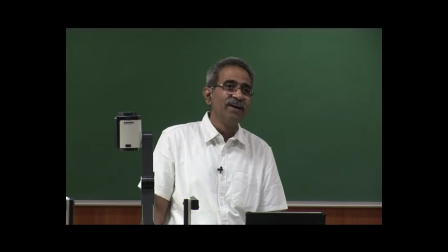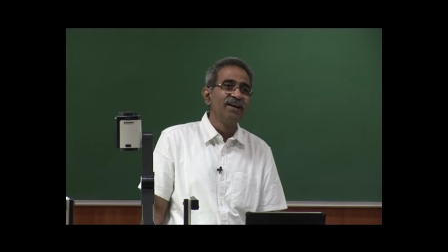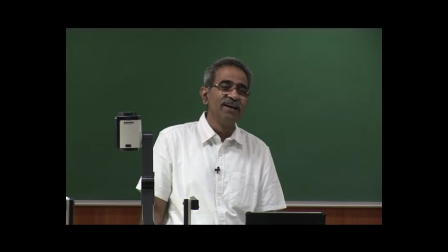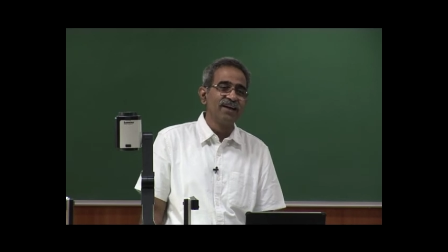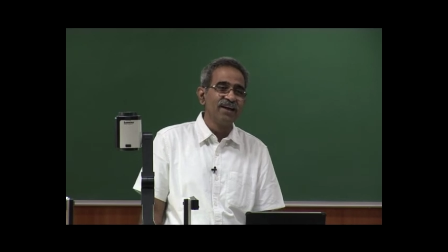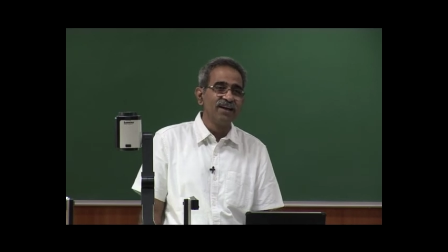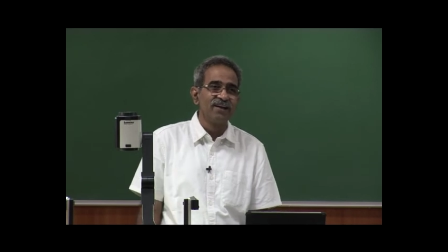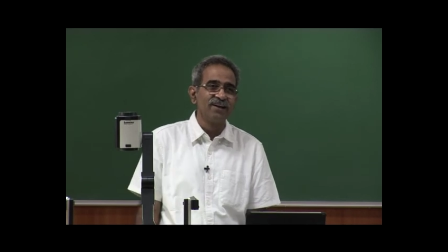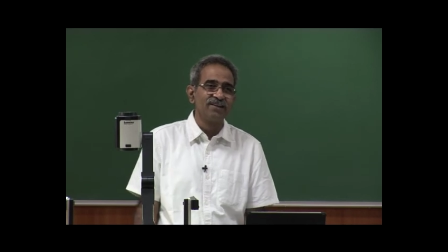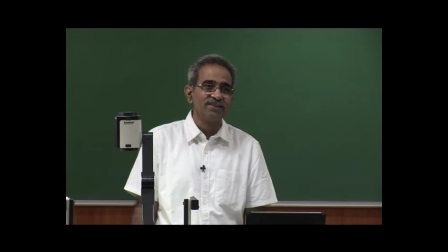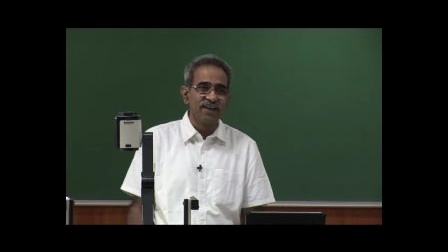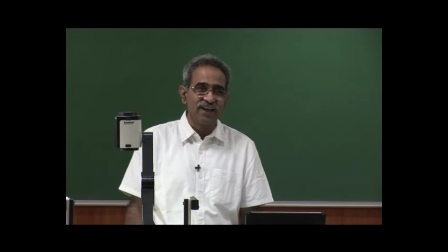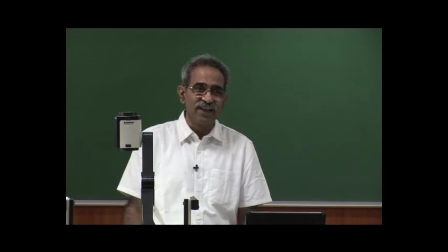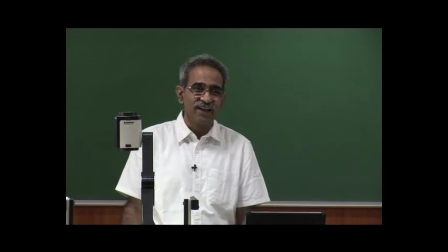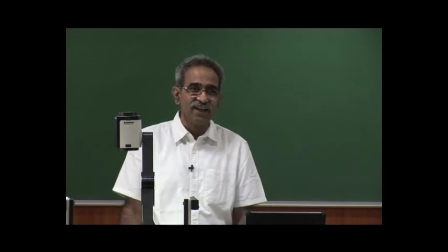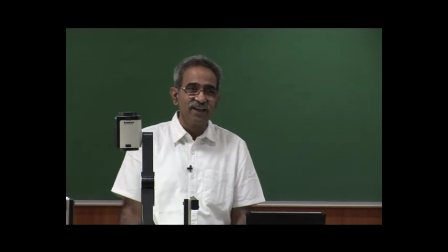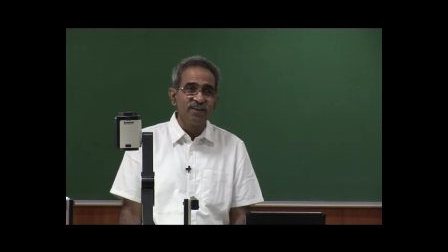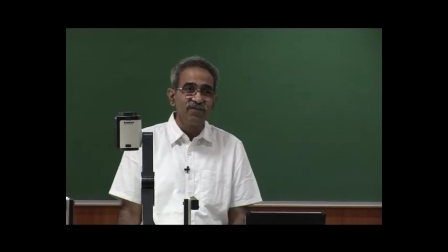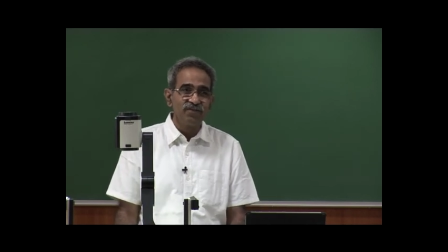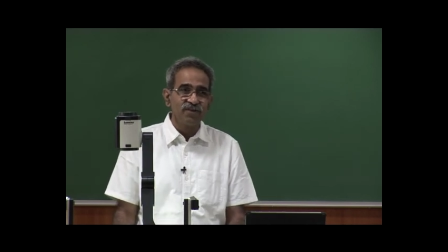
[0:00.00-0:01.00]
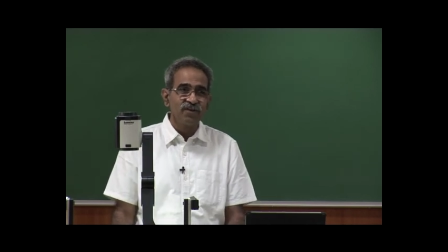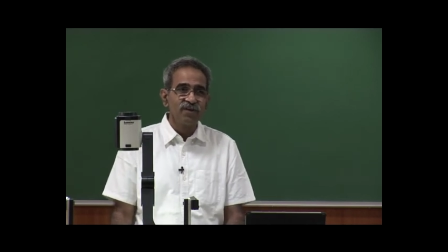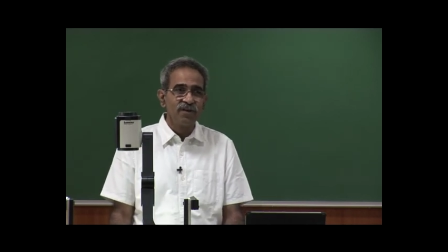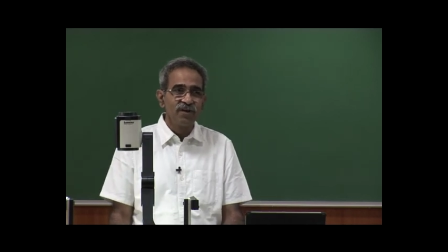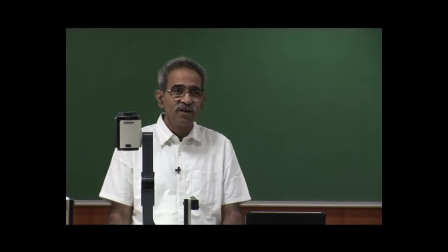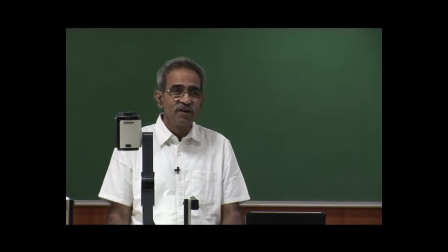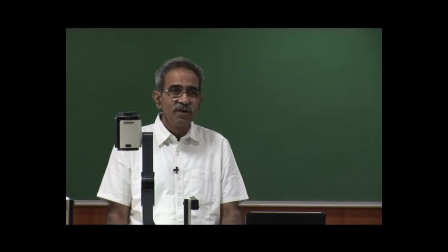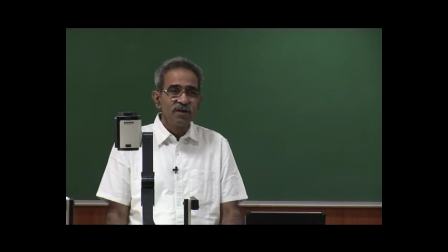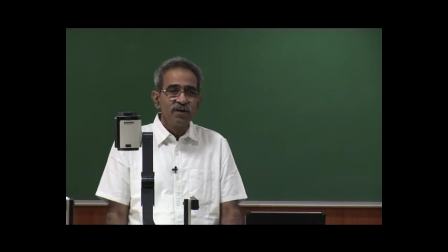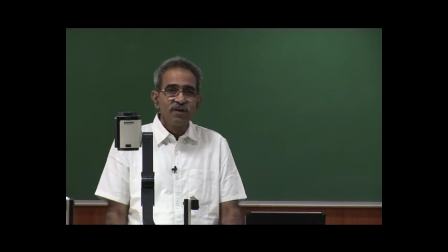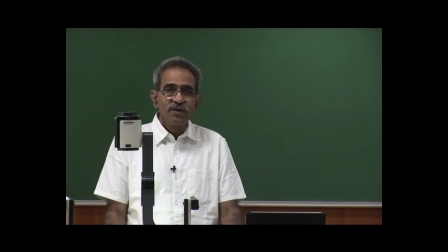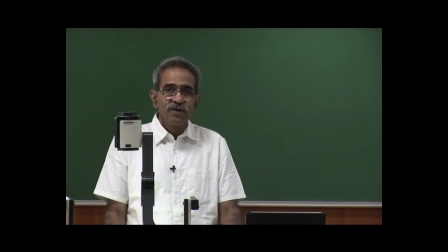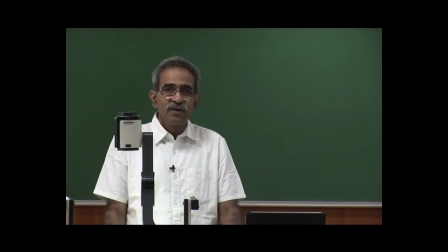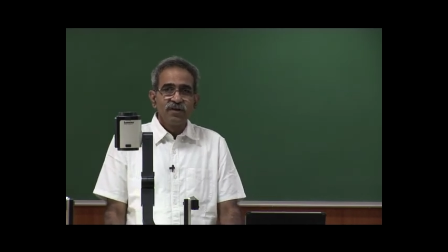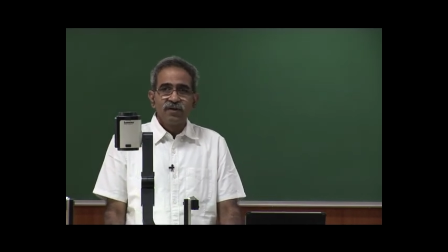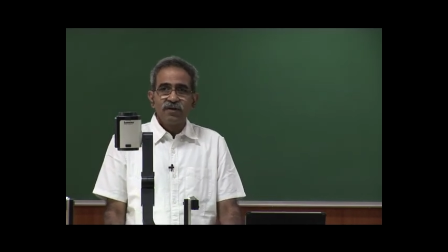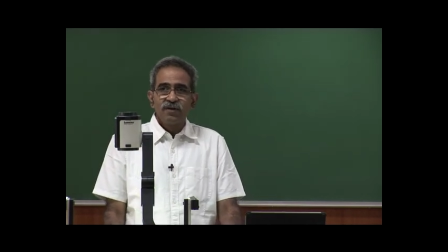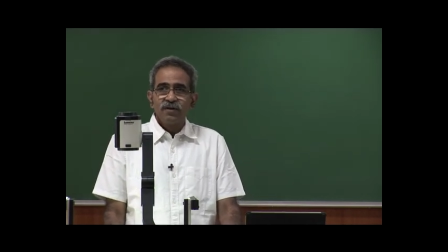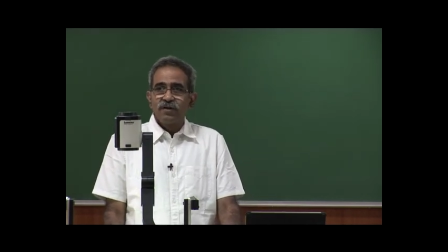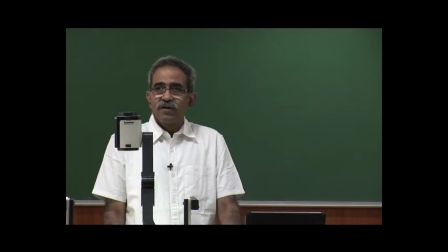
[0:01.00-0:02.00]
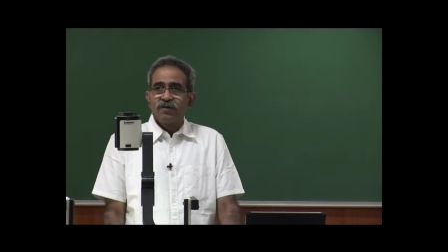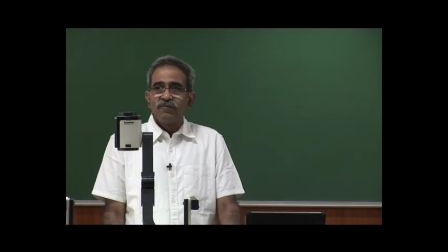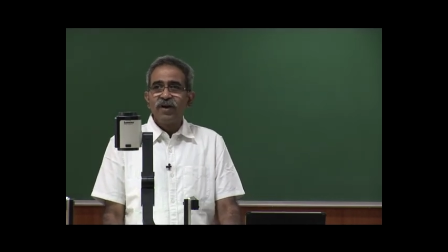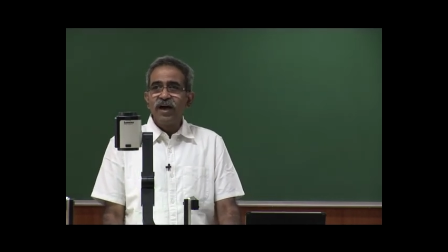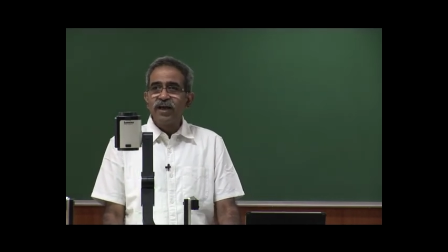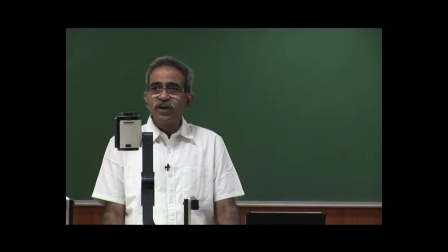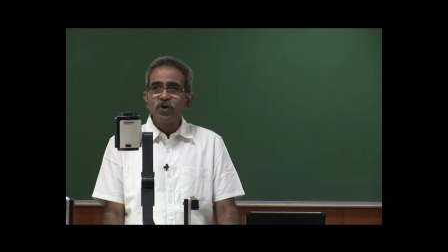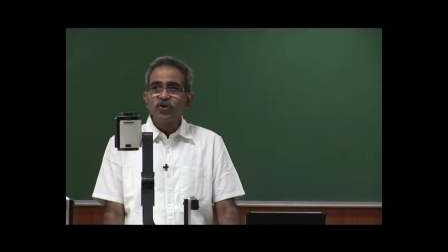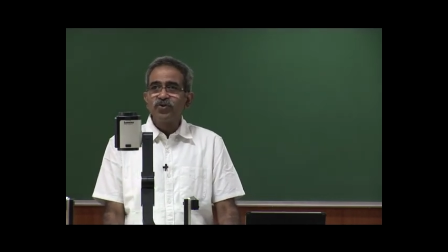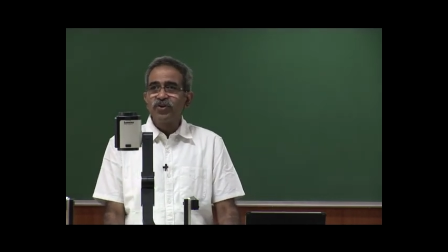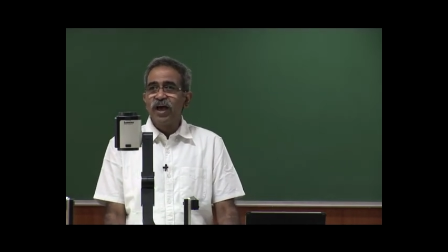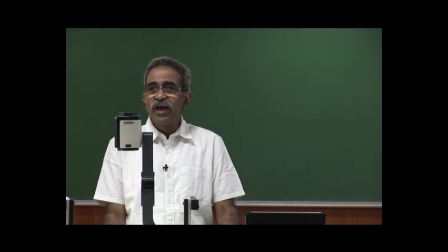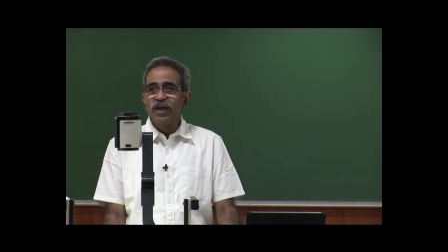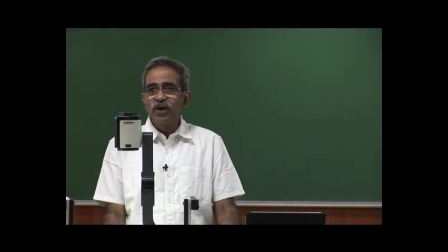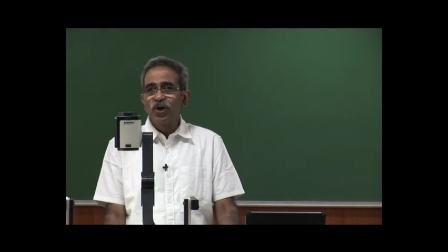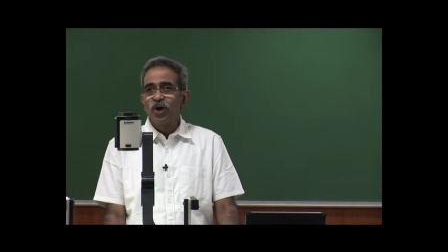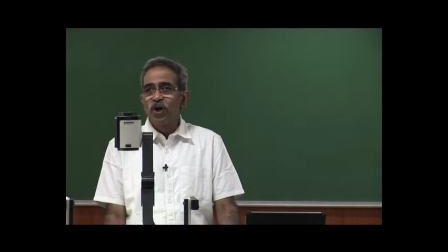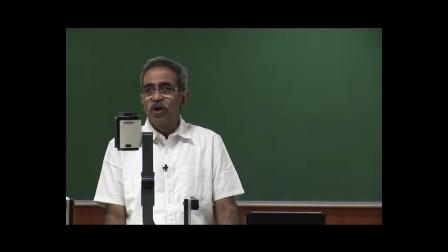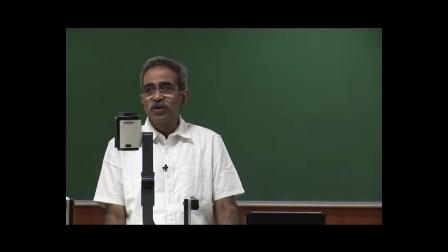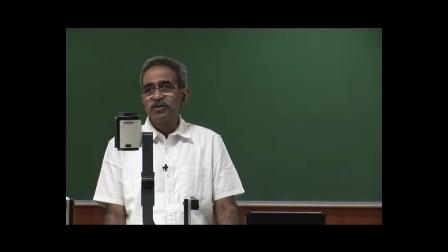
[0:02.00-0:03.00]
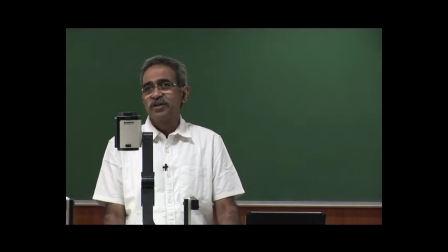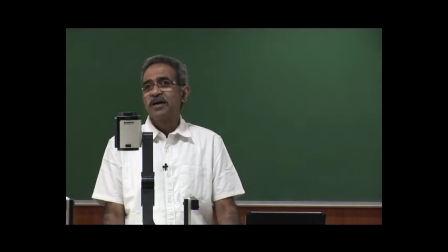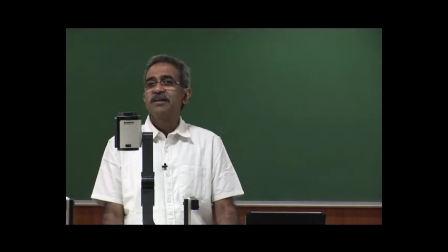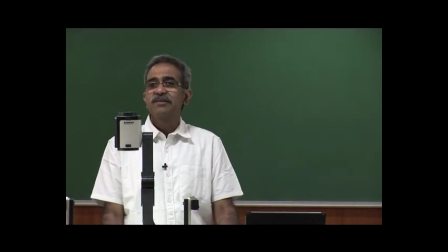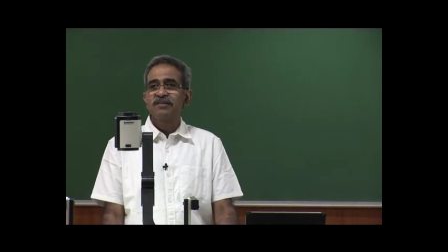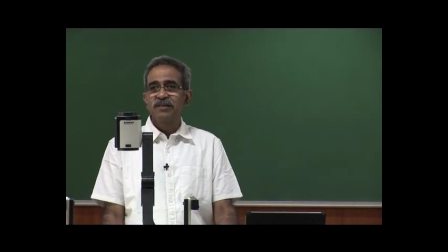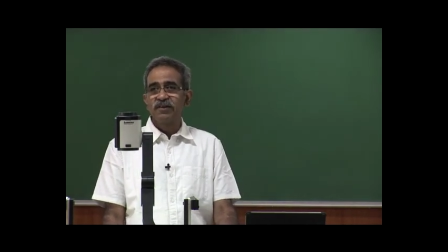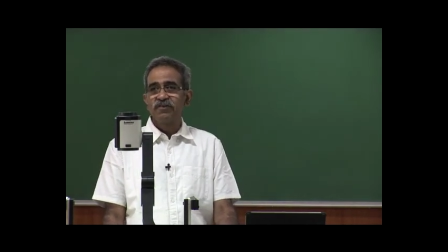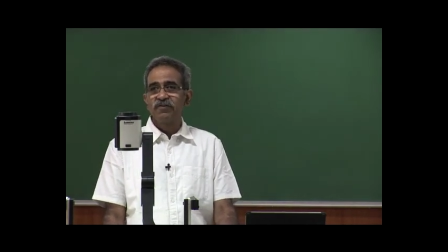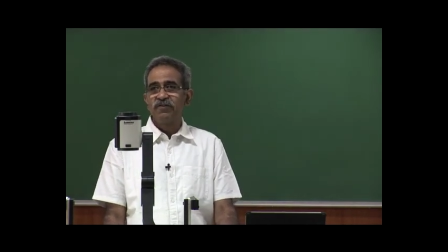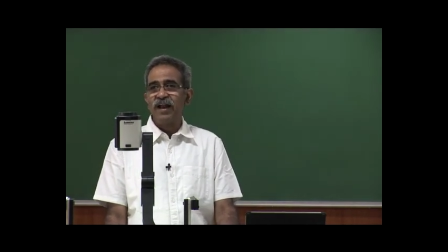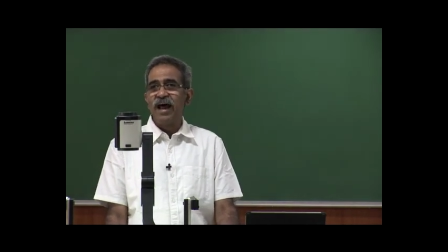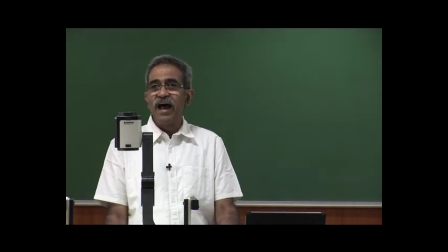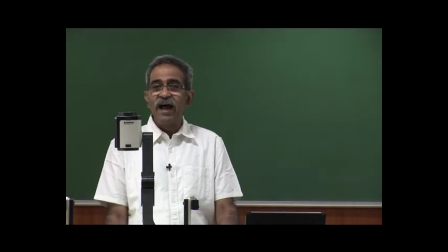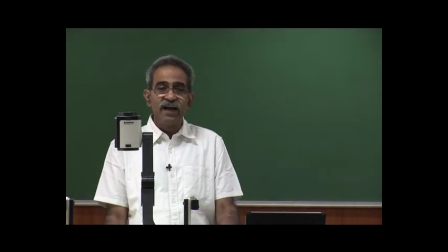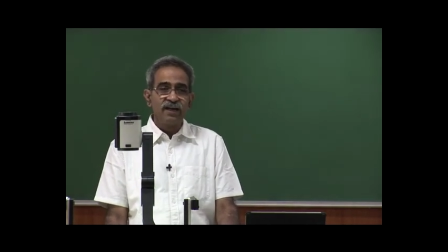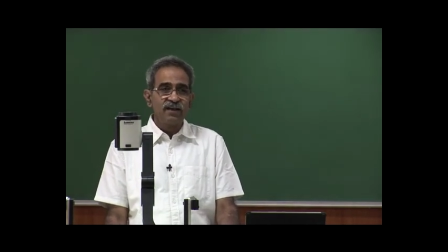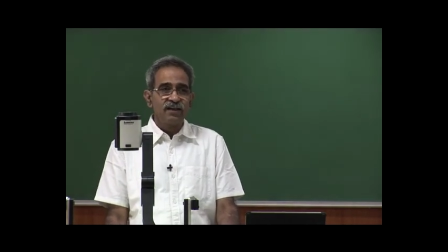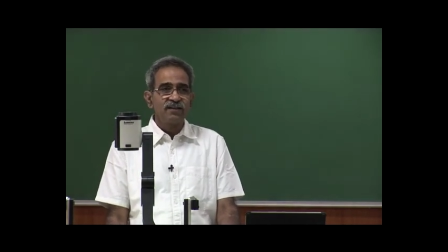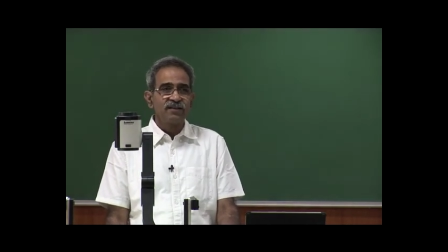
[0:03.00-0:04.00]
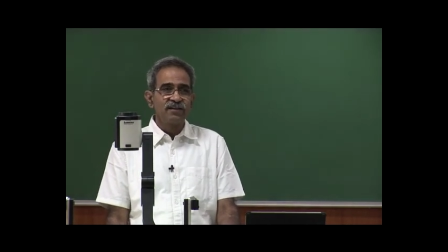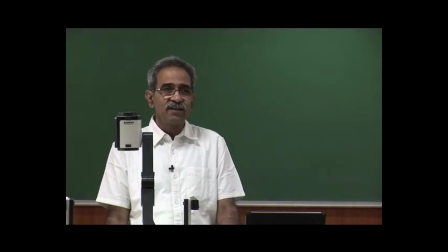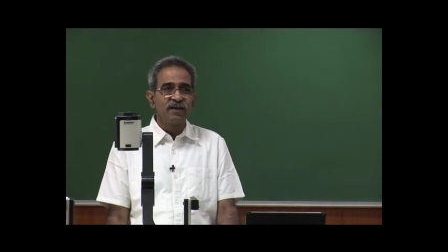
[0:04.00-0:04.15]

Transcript: Indian or Chinese, where you say, the earth is flat,